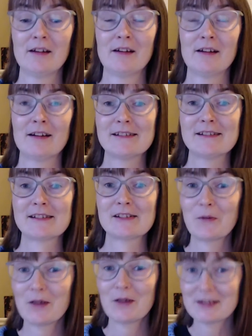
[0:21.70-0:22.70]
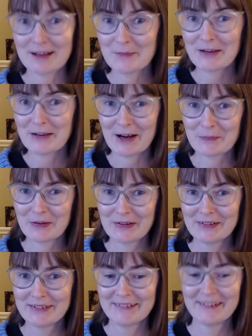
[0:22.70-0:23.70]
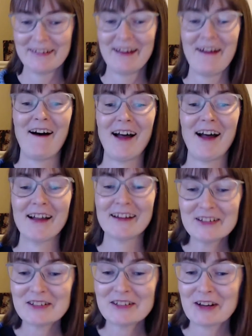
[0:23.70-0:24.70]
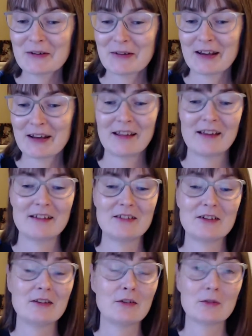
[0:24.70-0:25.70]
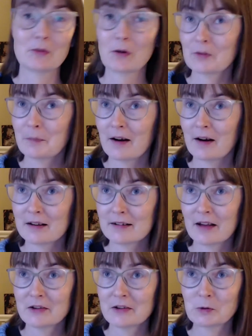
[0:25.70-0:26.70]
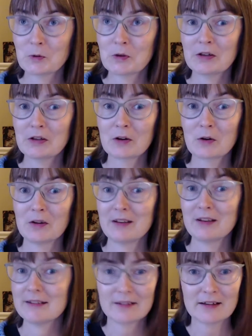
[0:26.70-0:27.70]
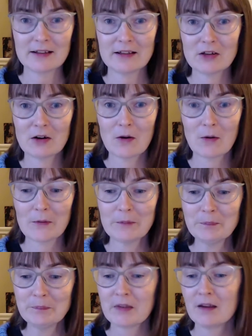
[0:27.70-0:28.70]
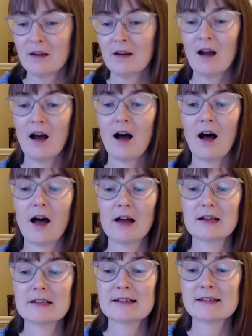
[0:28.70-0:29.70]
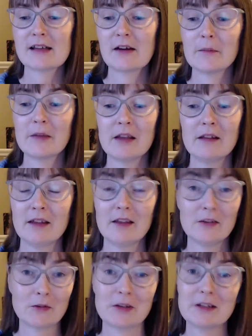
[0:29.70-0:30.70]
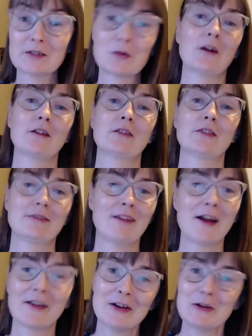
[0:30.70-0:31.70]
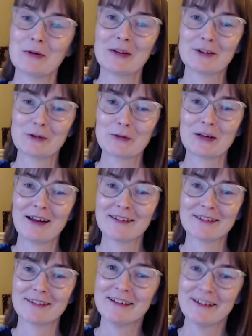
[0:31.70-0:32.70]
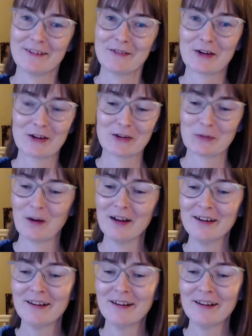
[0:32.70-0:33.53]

So what's coming up? I'm going to share a way that you can use rosemary essential oil easily in your home. Some history, of course, I'm going to do a history lesson if there is one.